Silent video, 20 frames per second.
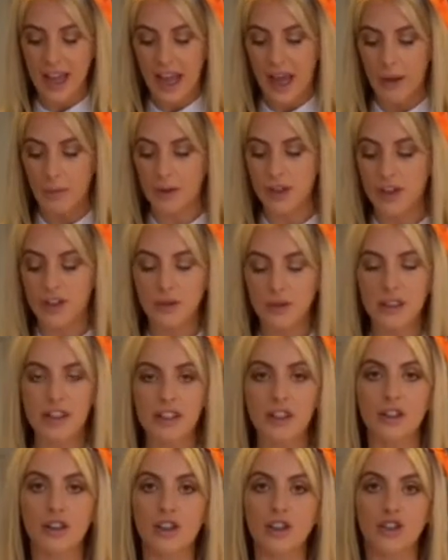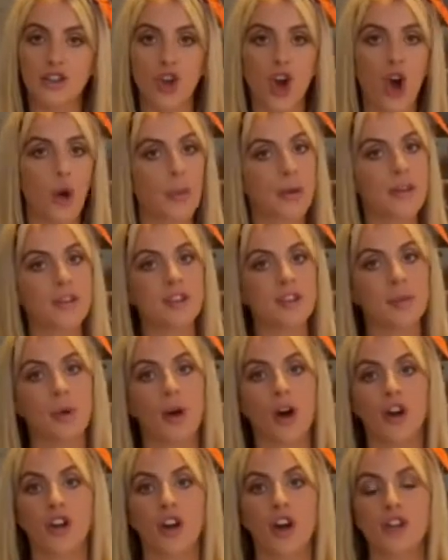I'm going to do a little topping to
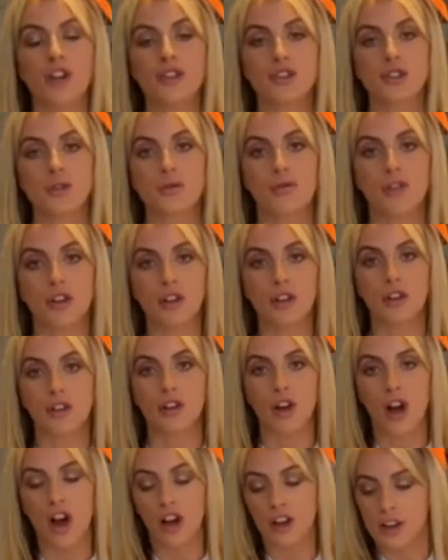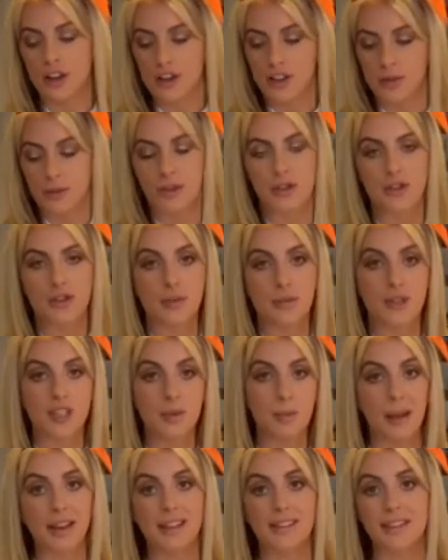put on our soup for a little garnish. I'm going to do some
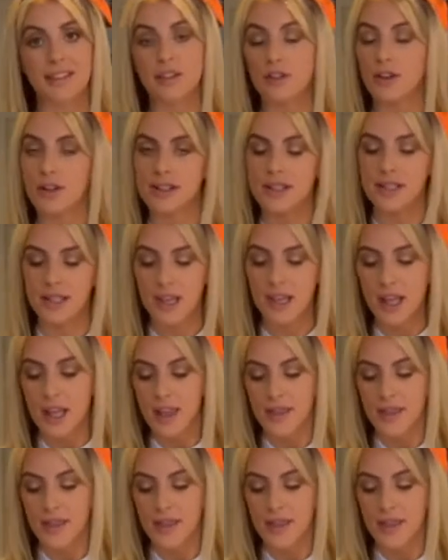spicy nuts.